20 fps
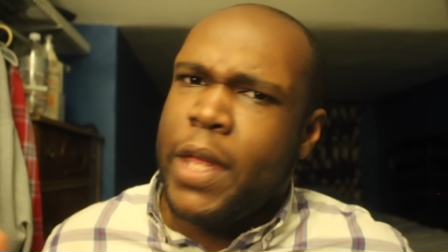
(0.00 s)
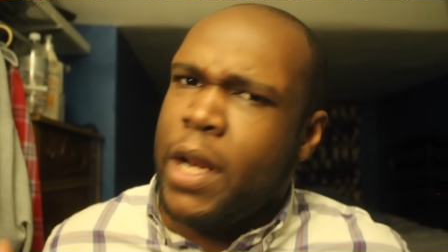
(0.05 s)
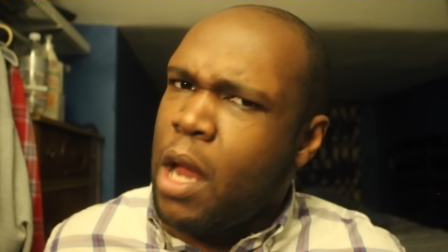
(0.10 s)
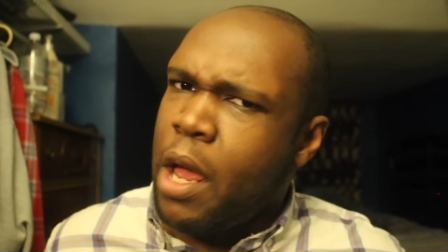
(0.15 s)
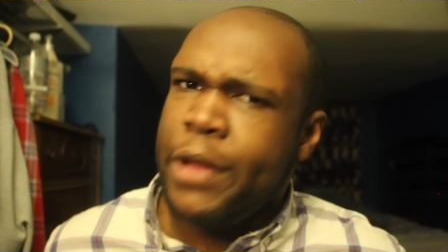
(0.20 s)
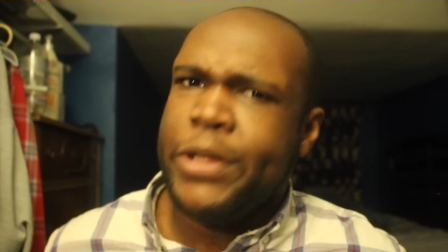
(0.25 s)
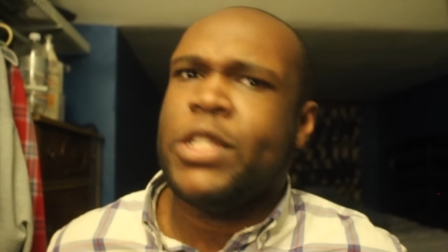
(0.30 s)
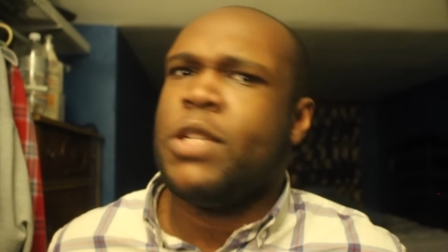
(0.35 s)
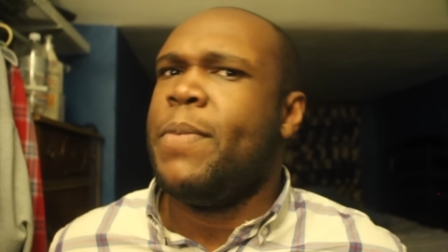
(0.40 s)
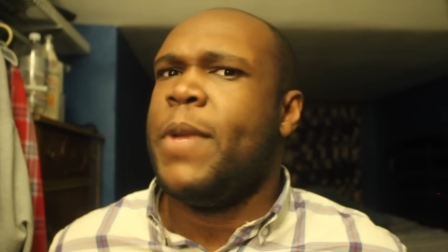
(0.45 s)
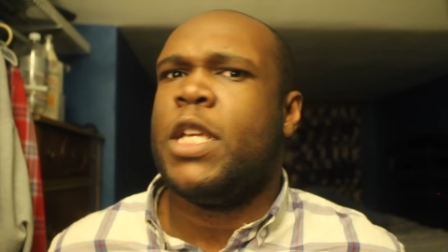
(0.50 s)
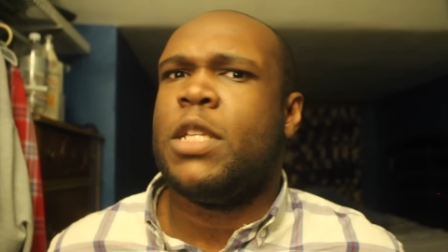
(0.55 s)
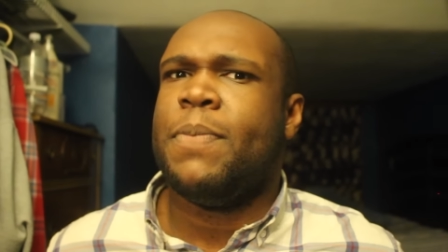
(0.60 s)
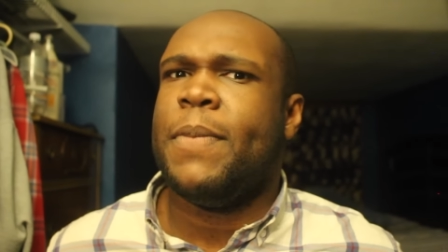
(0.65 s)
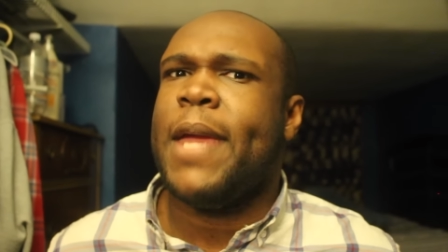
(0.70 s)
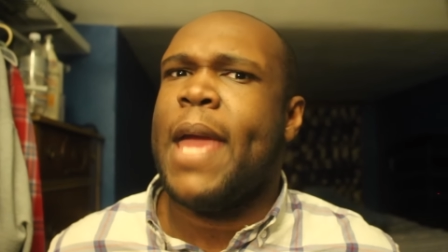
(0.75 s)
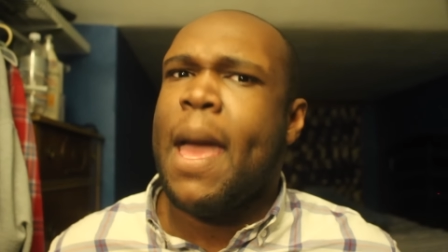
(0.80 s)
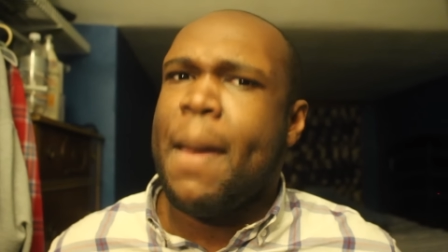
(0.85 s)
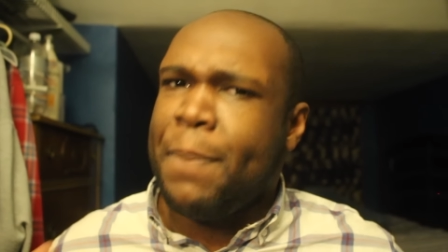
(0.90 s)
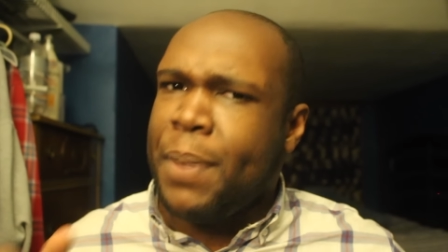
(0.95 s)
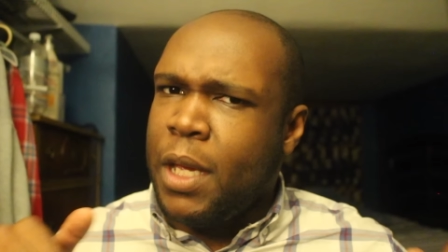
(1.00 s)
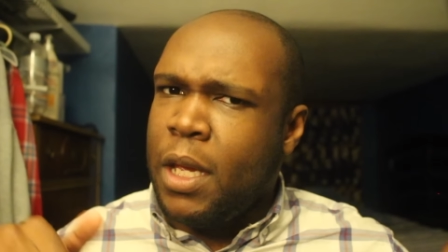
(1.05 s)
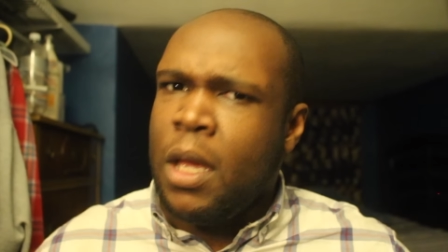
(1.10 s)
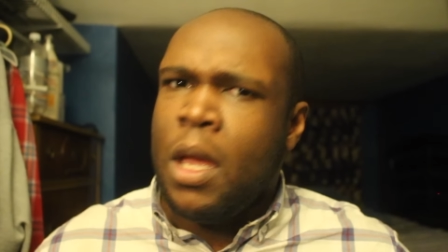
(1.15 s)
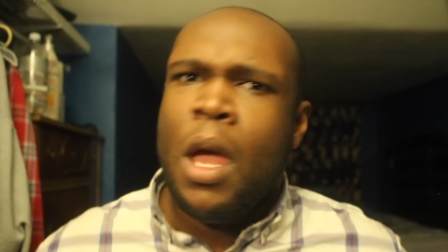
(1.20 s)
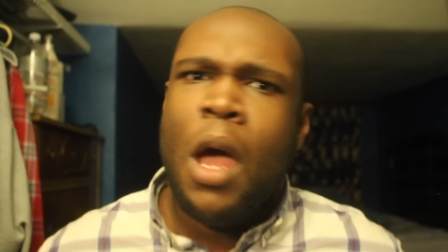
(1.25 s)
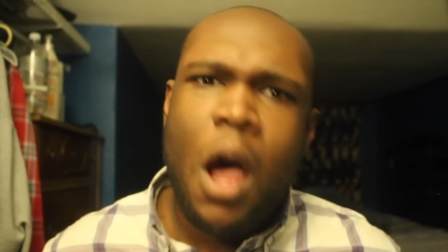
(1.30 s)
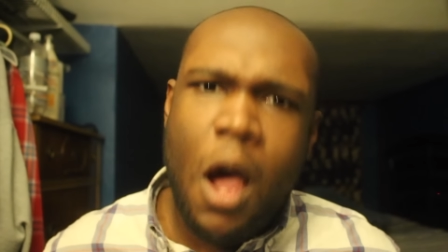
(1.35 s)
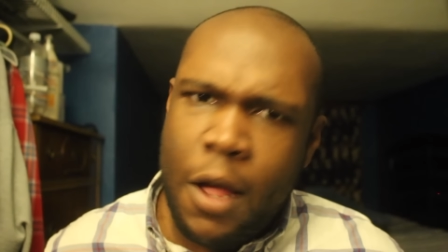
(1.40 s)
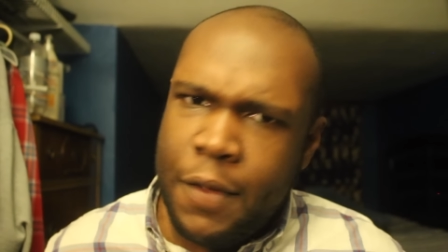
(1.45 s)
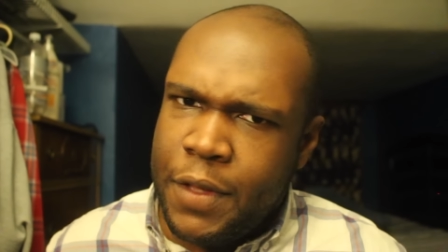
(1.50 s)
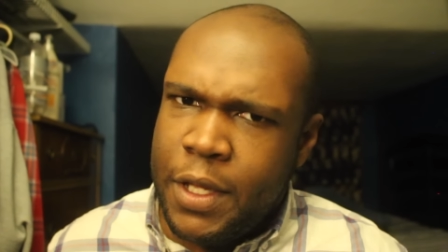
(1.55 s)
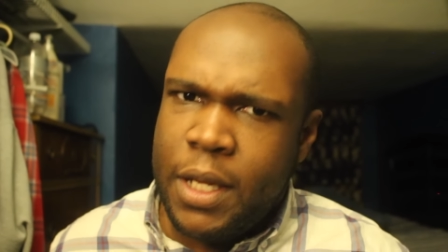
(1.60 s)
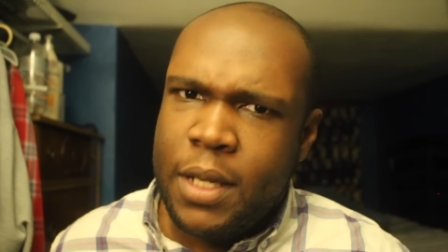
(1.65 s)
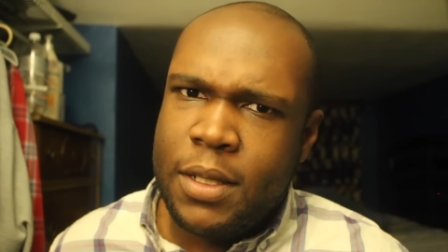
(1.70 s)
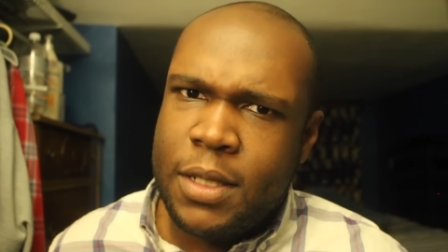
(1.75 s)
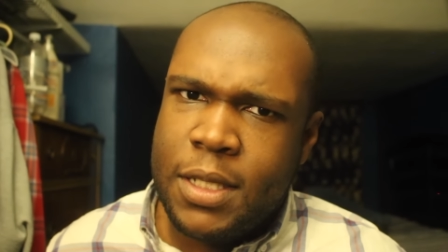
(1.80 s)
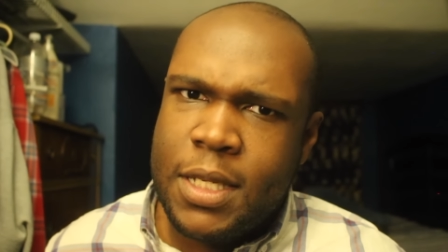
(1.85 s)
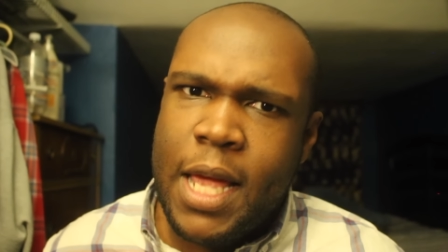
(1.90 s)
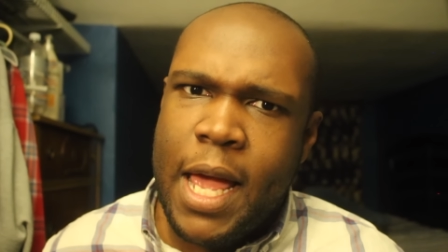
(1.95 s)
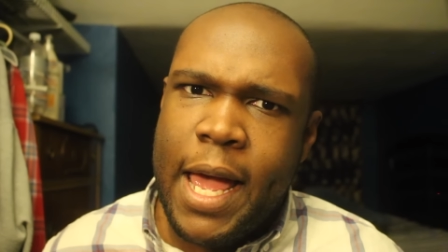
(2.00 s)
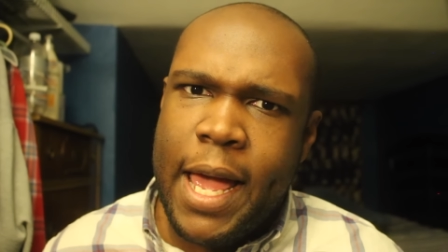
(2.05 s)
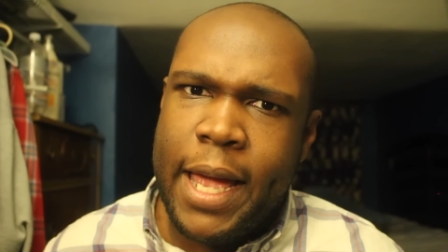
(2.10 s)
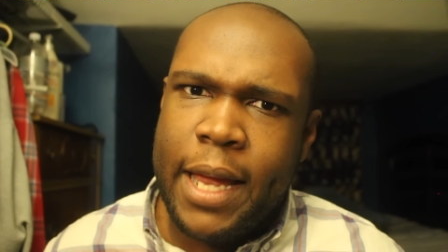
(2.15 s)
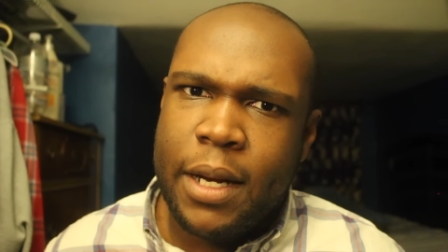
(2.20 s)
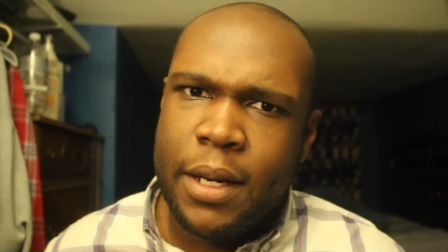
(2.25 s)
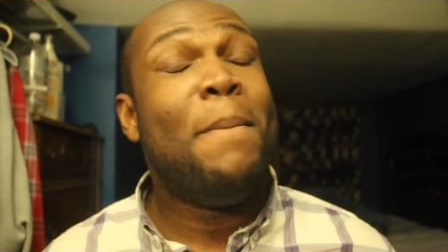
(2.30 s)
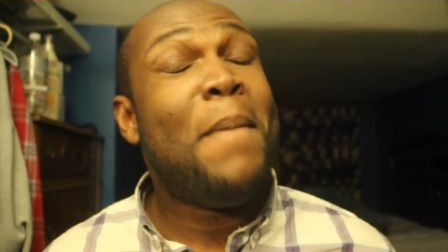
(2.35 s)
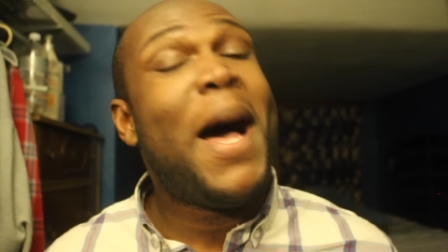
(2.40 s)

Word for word: That also makes me happy on the inside.